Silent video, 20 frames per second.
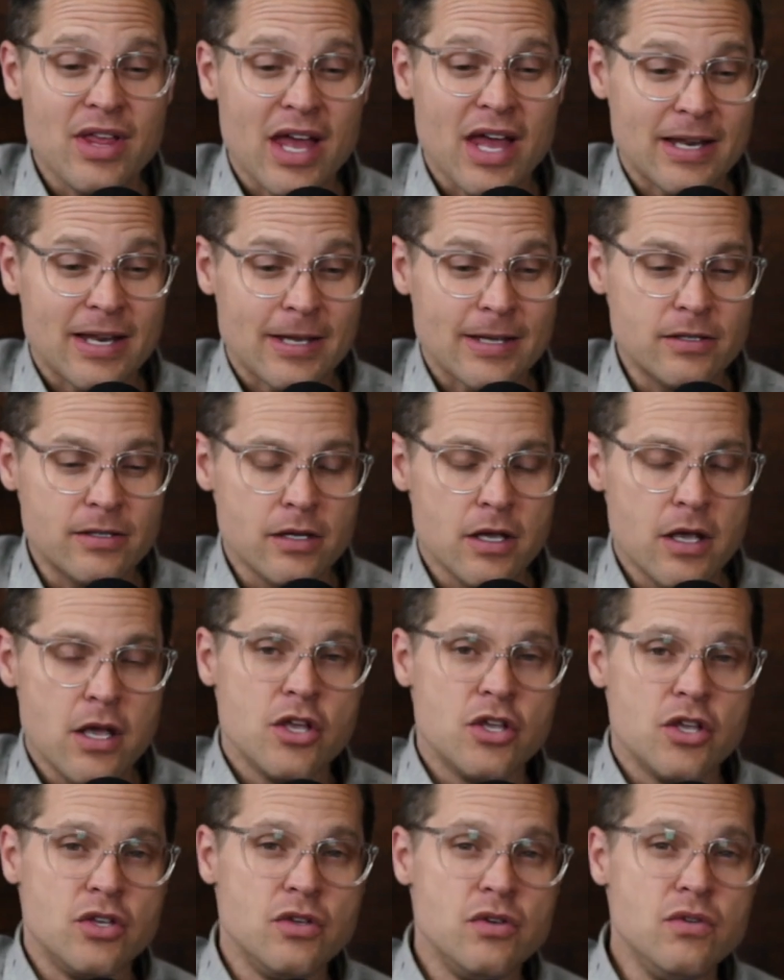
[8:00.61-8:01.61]
that is
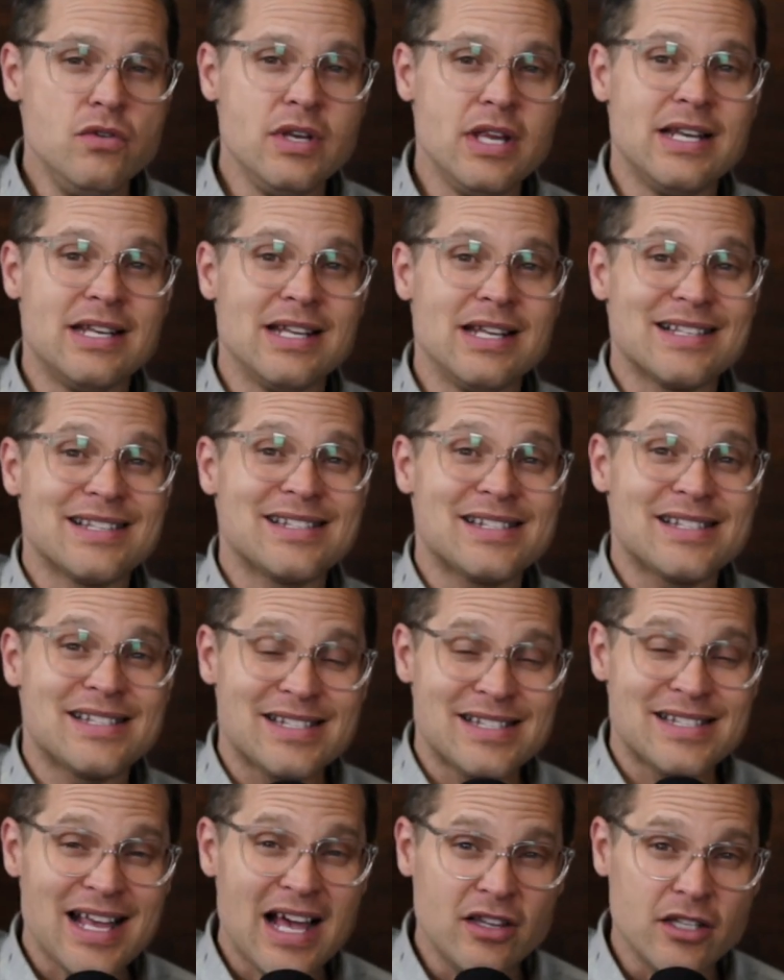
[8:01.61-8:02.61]
you need to
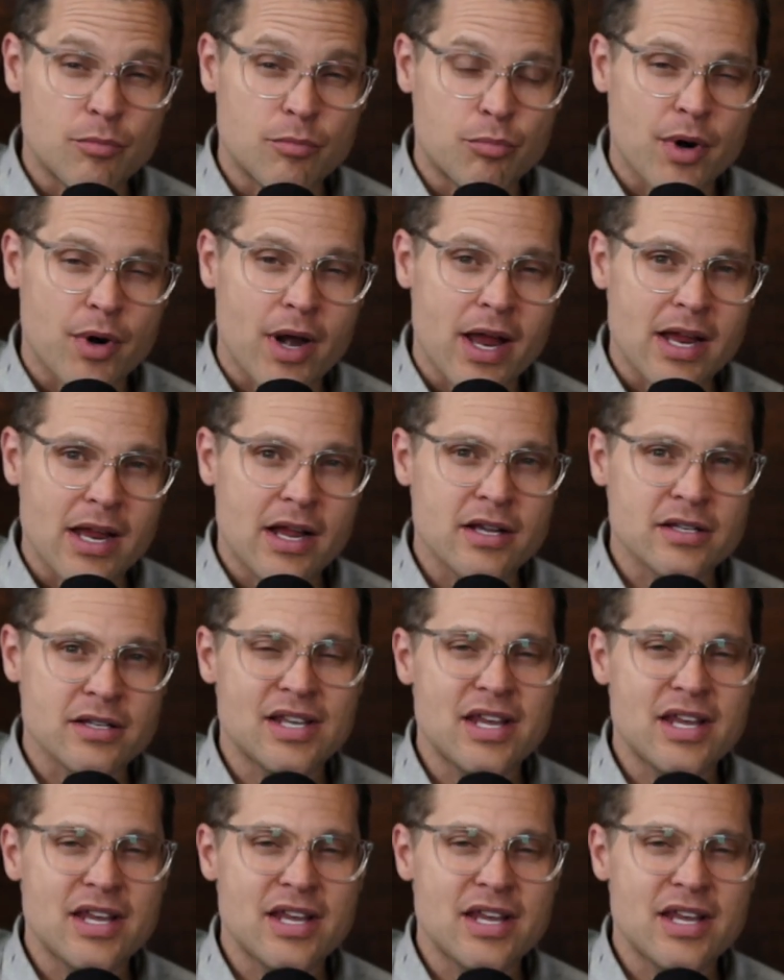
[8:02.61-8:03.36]
celebrate, because